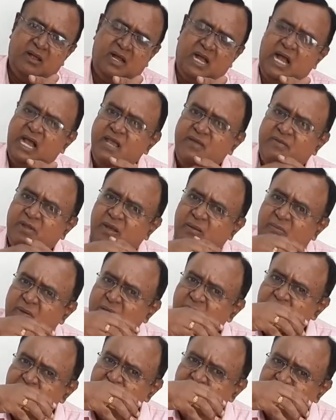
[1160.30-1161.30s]
I will be
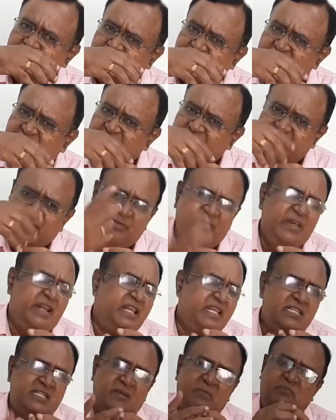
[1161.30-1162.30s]
making it very
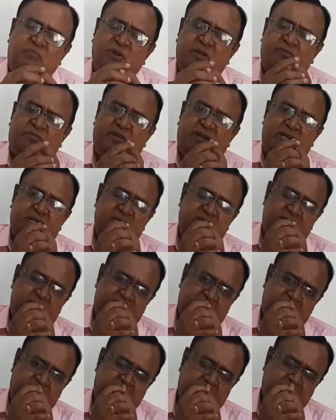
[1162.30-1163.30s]
simple,
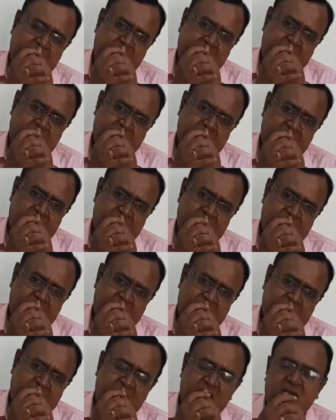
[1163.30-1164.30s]
friends.
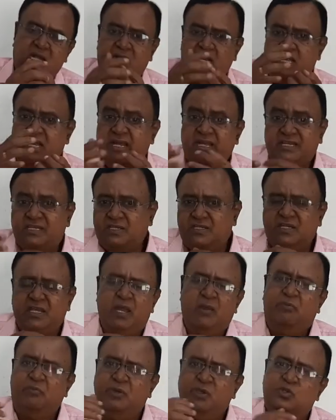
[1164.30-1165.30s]
Next
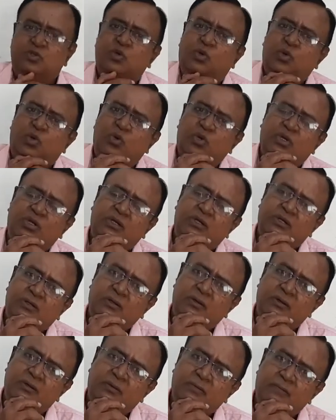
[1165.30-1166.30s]
episode,
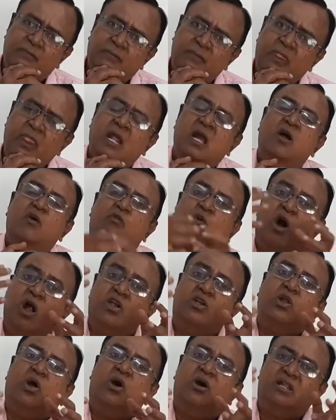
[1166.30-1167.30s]

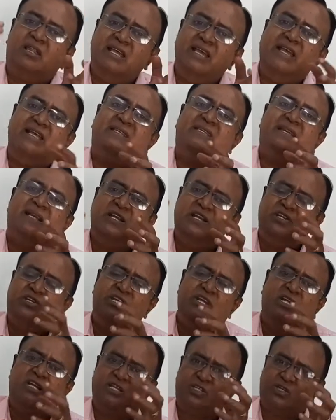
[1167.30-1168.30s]
what are the
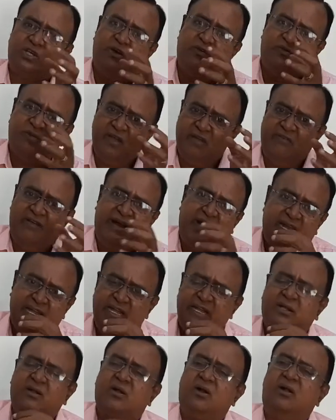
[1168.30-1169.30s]
essentials of a
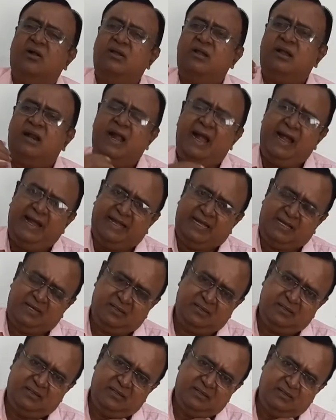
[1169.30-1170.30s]
valid
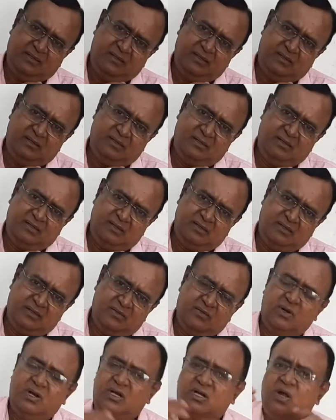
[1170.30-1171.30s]
contract?
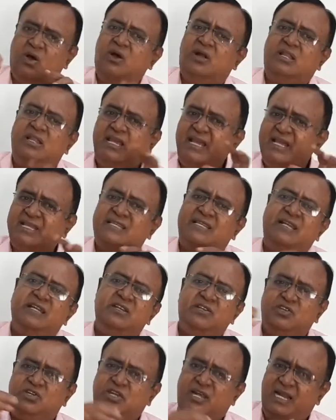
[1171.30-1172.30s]
What are the
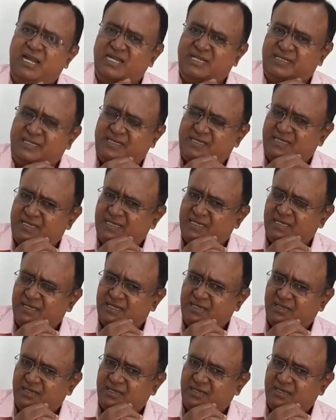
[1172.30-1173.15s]
essentials?